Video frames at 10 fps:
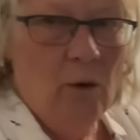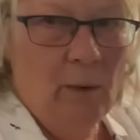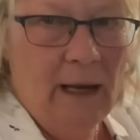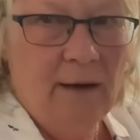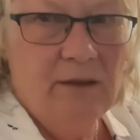
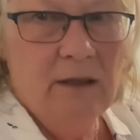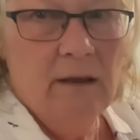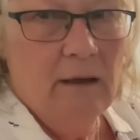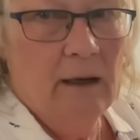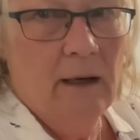we have,
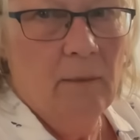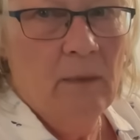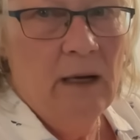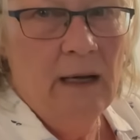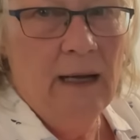
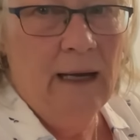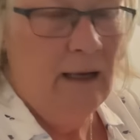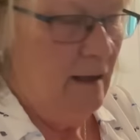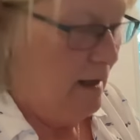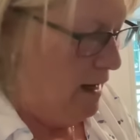um,
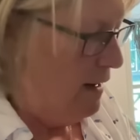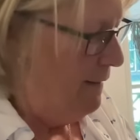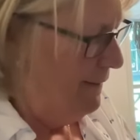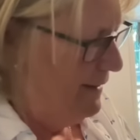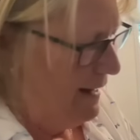
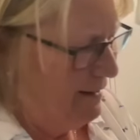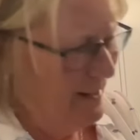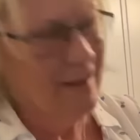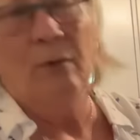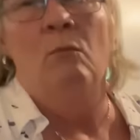I think they're